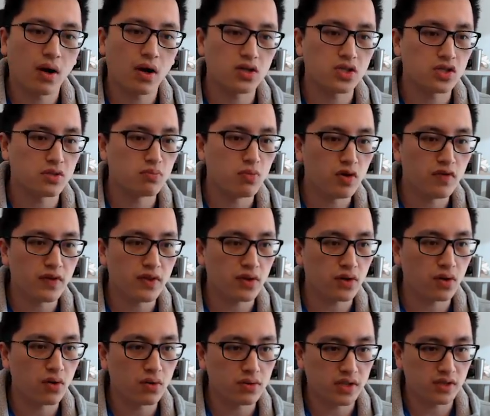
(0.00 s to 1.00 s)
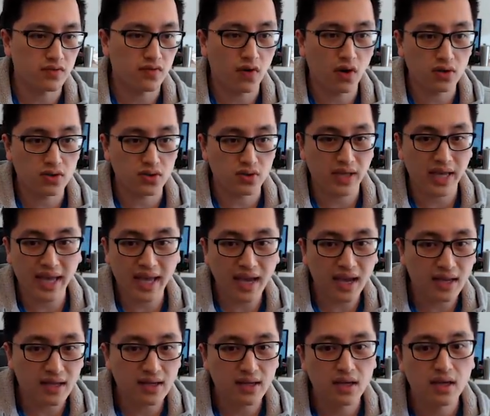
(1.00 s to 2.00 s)
are just moving the goals as far as you
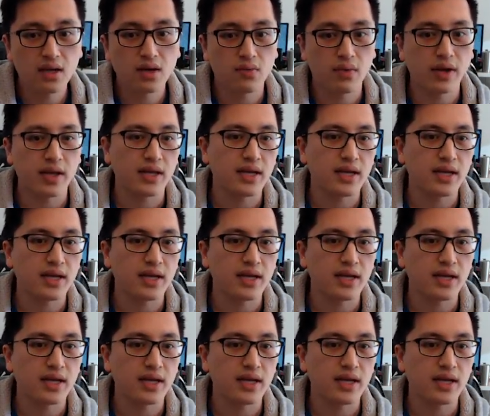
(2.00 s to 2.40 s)
can, right?